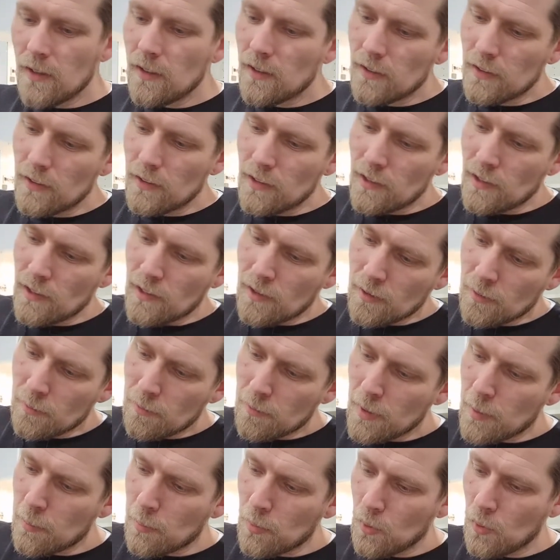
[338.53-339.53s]
the
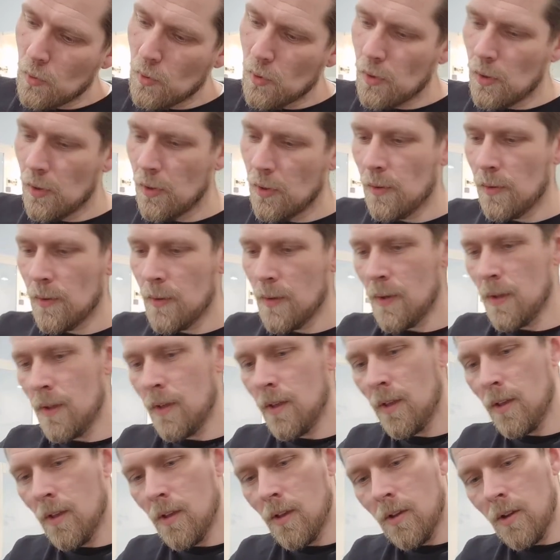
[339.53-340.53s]
people
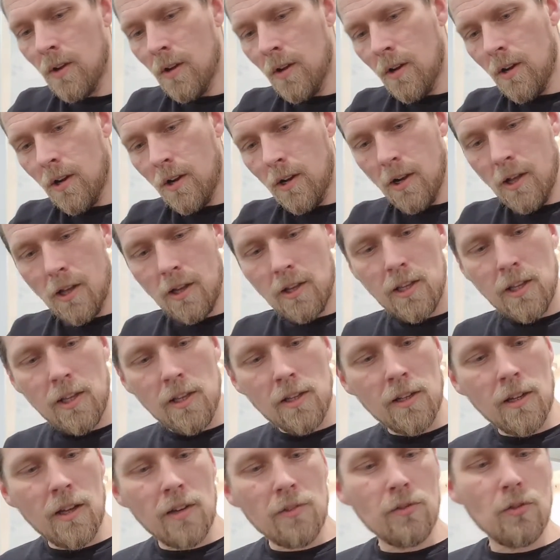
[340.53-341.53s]
lucky
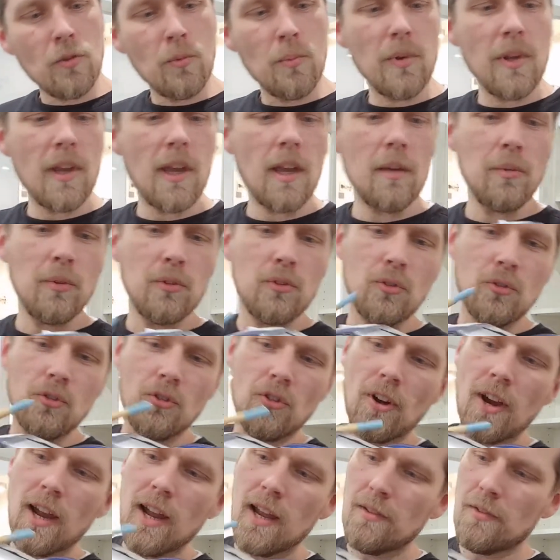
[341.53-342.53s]
enough to be able to
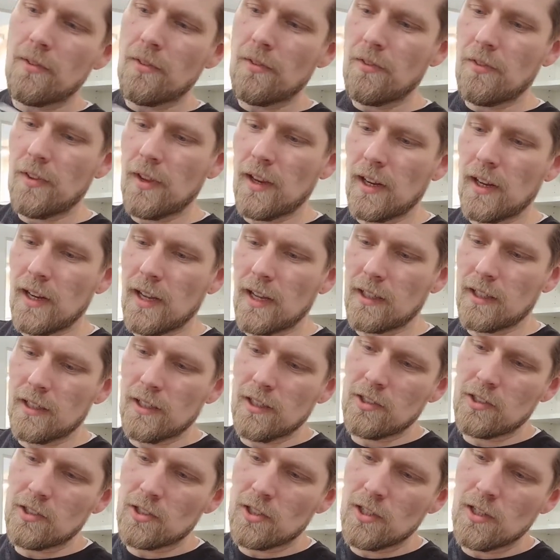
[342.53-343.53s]
drive a thing like
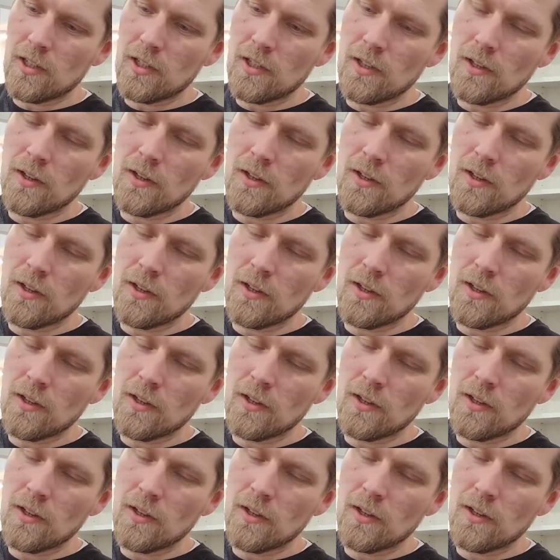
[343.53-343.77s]
this,